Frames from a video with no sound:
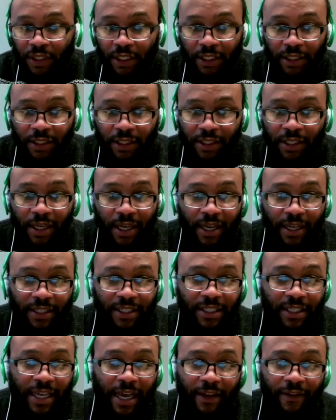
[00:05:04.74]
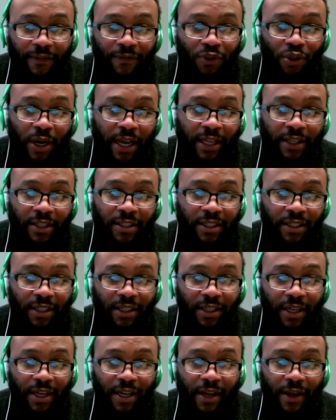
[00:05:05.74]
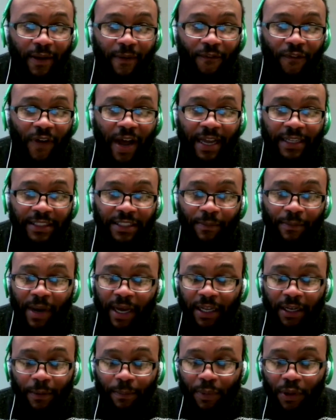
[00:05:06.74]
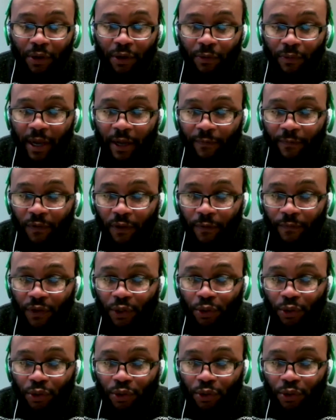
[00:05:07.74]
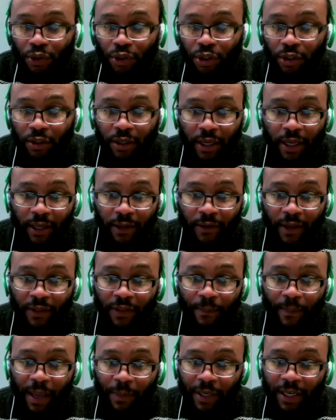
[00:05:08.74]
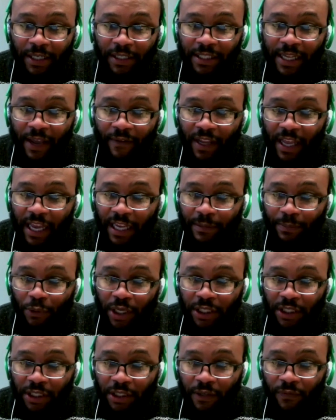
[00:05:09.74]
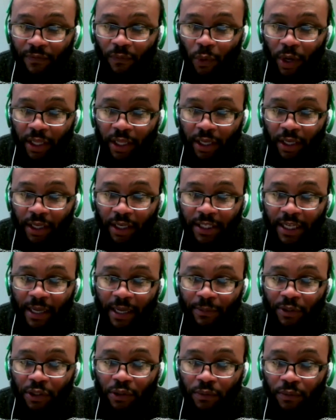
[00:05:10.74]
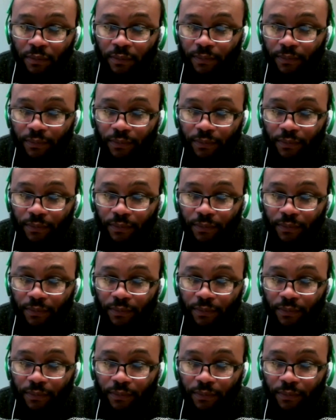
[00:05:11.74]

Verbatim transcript: that's just kind of trying to find somebody to build around for the future, and that maybe doesn't have any aspirations of winning anytime soon.